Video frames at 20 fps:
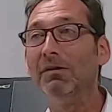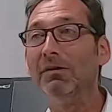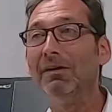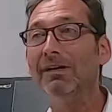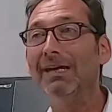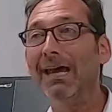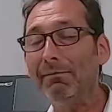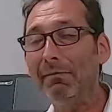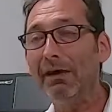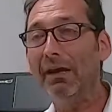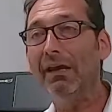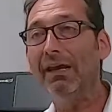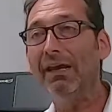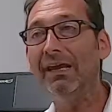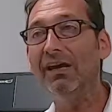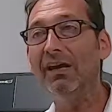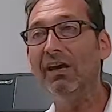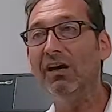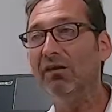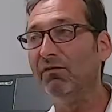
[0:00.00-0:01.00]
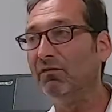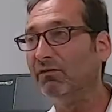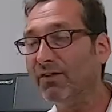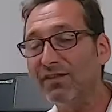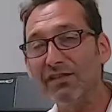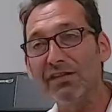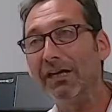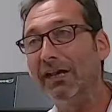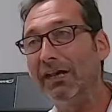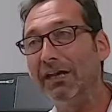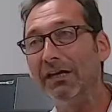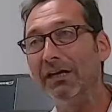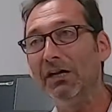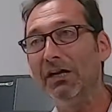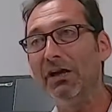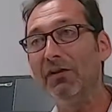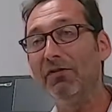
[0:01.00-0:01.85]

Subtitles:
Chemically and physically,